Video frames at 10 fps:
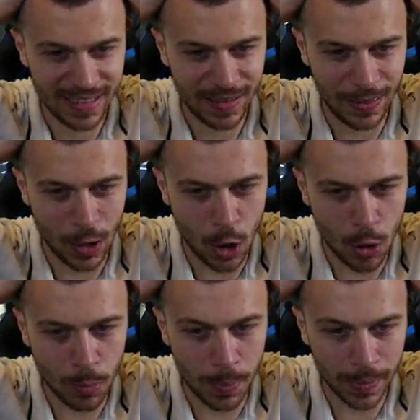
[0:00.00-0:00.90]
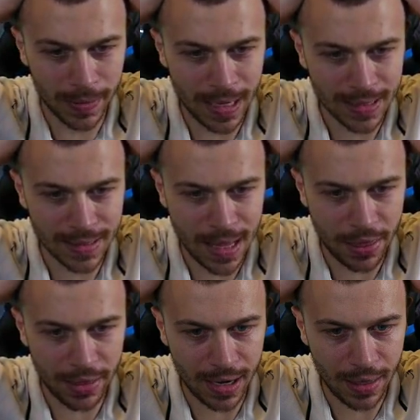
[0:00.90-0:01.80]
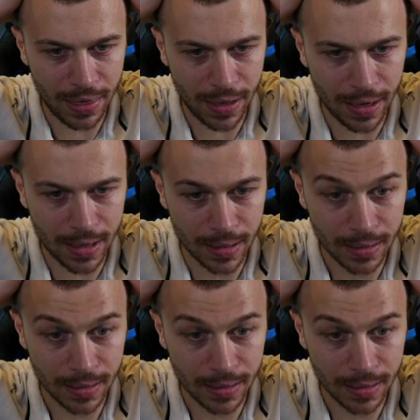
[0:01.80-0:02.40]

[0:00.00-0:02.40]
Nope, that's nothing, I think.